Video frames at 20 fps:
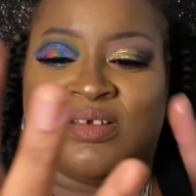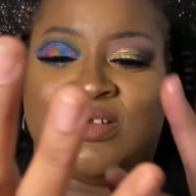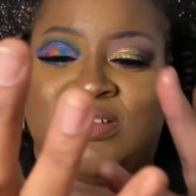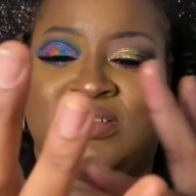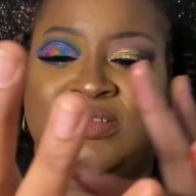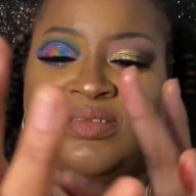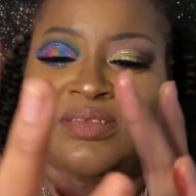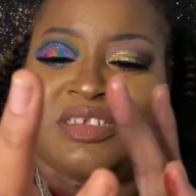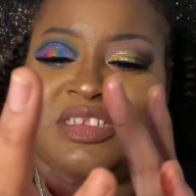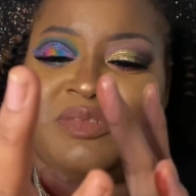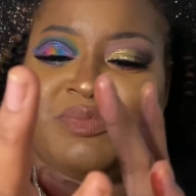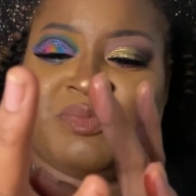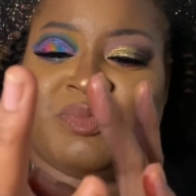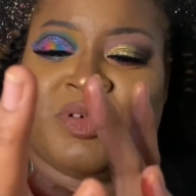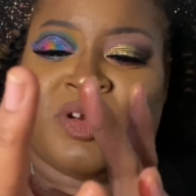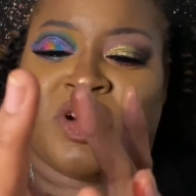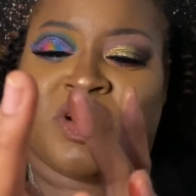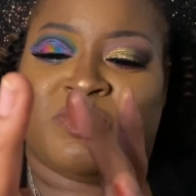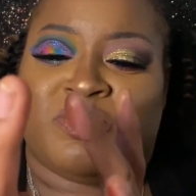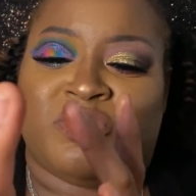This
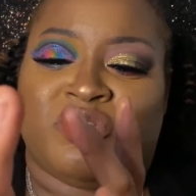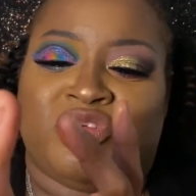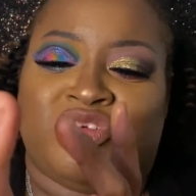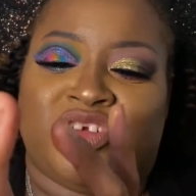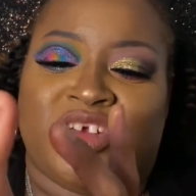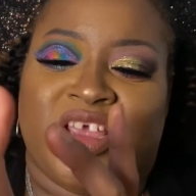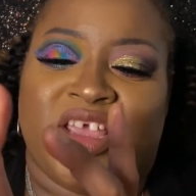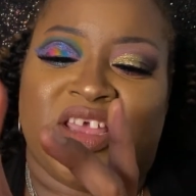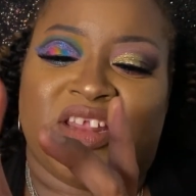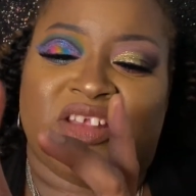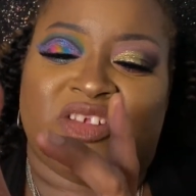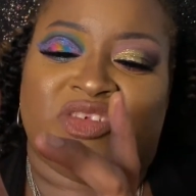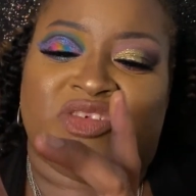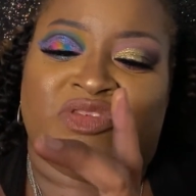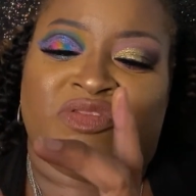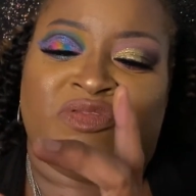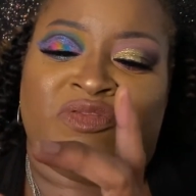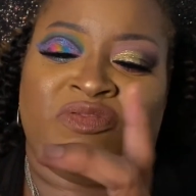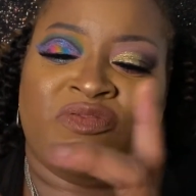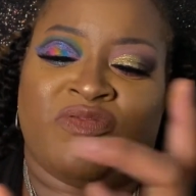purple shade is
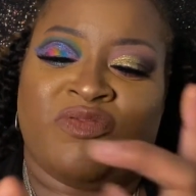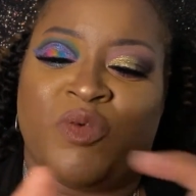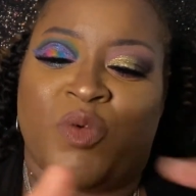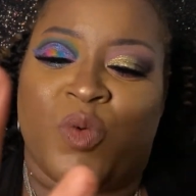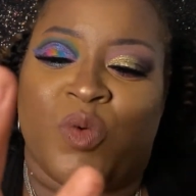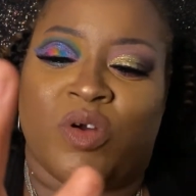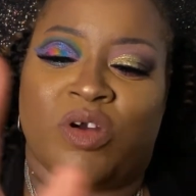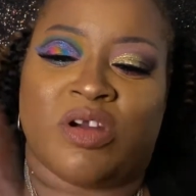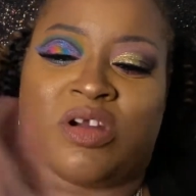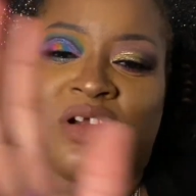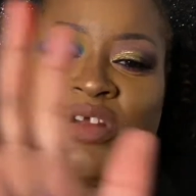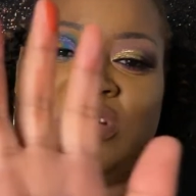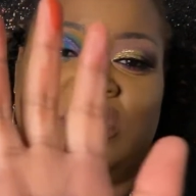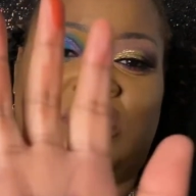4.